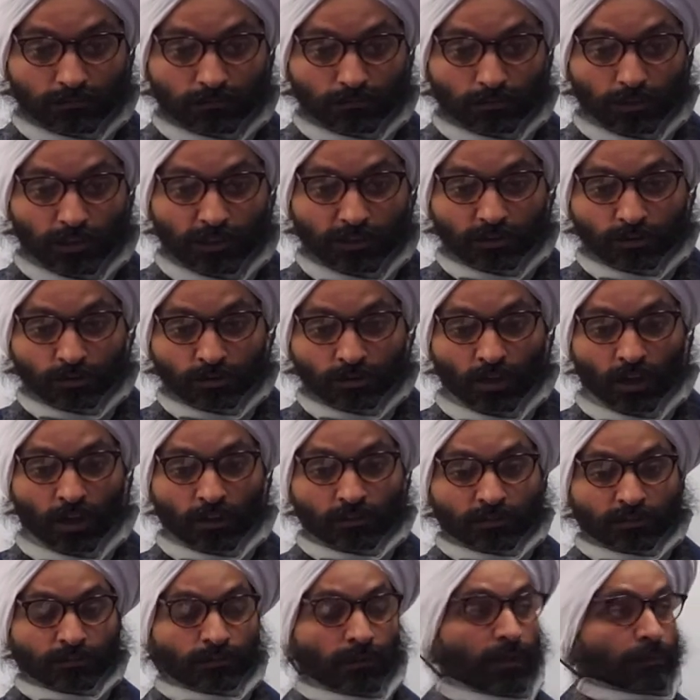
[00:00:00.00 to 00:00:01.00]
but you
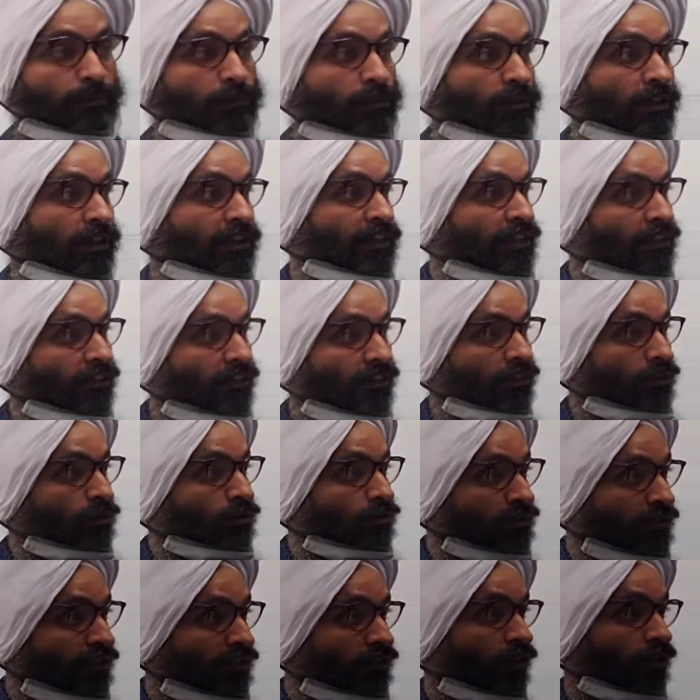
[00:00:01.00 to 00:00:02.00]
not remember anything you
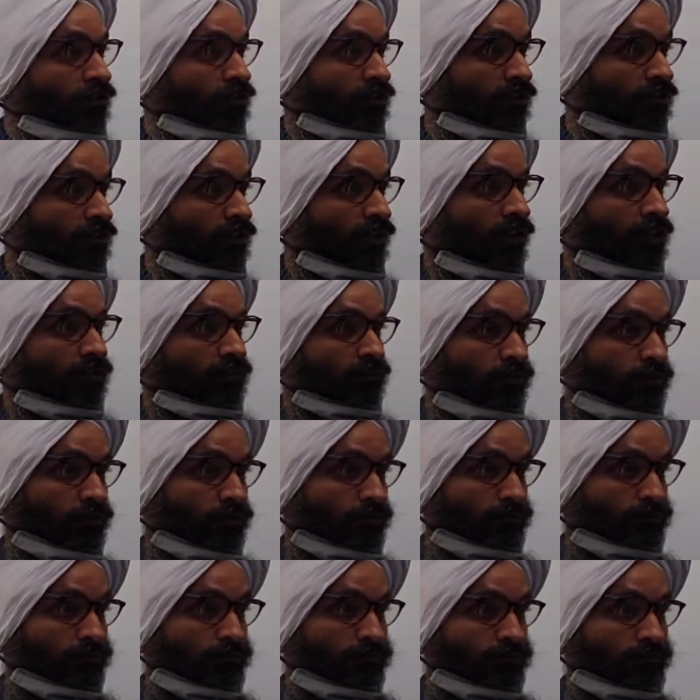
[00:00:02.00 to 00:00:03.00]
did on the drive home.